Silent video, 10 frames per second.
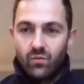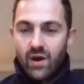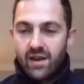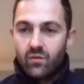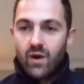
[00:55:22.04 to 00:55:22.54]

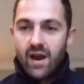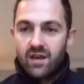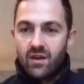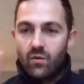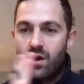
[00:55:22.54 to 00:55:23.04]
Where
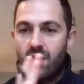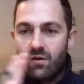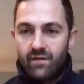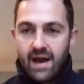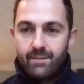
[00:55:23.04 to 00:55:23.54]
you are
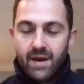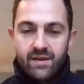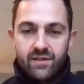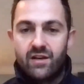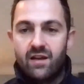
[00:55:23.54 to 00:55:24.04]
on that
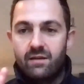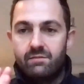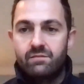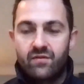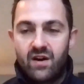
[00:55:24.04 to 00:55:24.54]

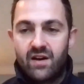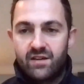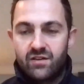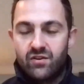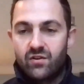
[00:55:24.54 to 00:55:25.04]
pendulum,
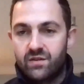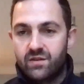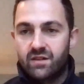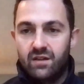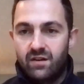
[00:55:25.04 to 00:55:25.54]
provided you're
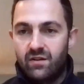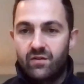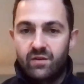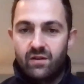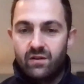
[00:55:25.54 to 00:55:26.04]
not,
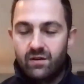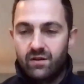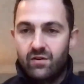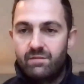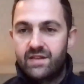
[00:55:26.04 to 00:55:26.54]

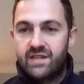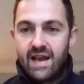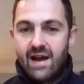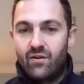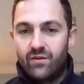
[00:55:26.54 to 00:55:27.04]
you're not
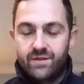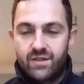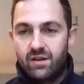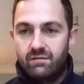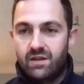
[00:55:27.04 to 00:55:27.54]
missing out on
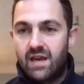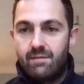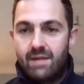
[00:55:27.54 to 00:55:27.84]
certain key